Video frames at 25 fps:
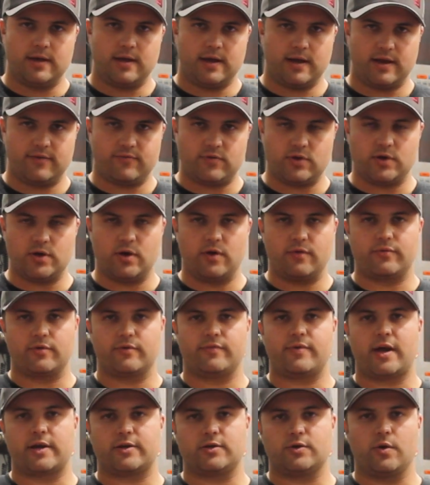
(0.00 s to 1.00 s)
If you know for a
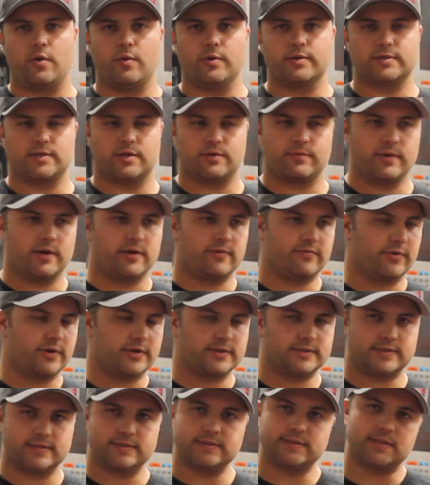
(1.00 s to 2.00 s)
fact you're always going to run, for
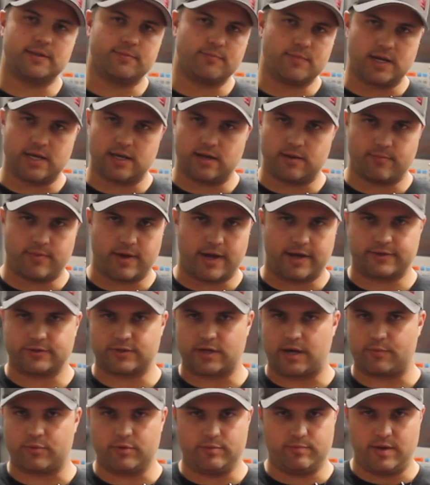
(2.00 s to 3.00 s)
instance, the medium back
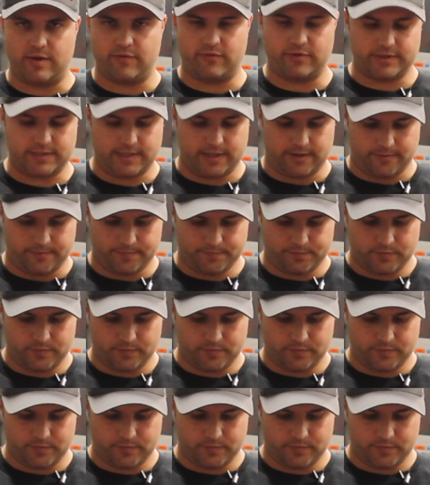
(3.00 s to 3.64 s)
strap with beaver tail.